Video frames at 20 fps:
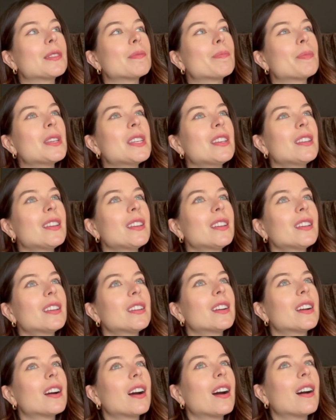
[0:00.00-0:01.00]

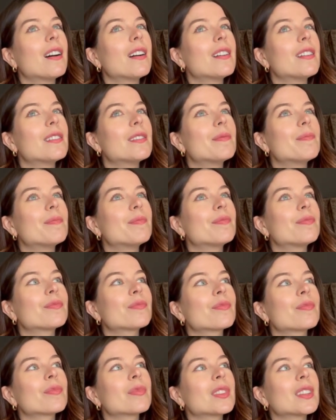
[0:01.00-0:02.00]
being um,
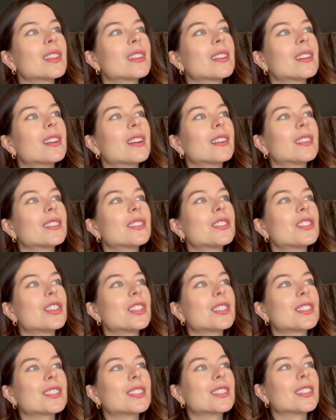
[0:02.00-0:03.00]

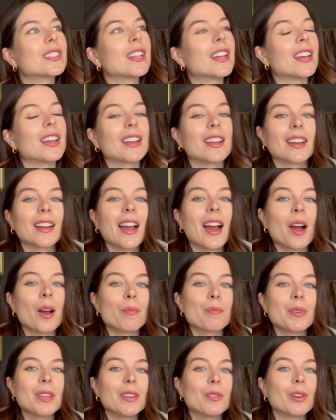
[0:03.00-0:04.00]
just like
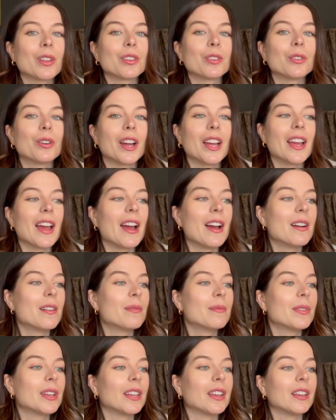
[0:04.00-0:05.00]
happy with who I
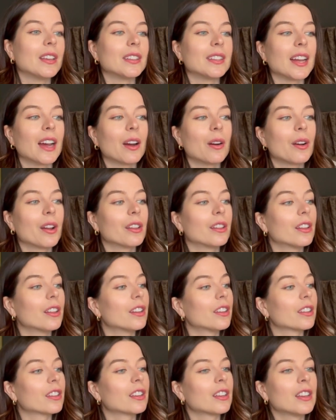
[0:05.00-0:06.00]
am and how I
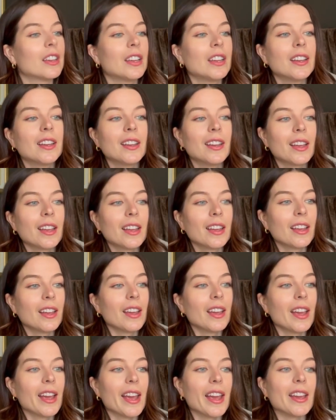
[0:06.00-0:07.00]
look
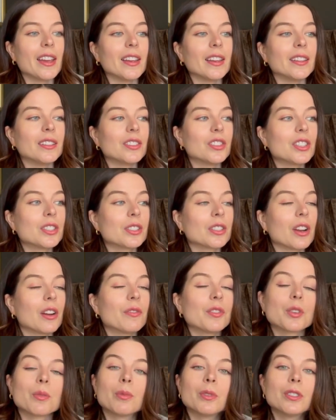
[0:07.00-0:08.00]
and just
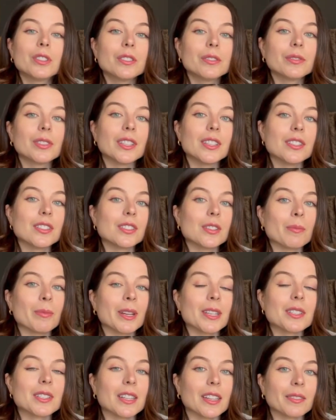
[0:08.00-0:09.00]
comfortable is the
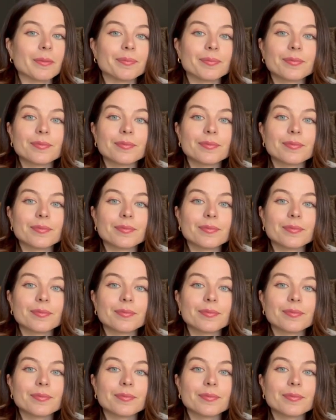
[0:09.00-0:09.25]
best thing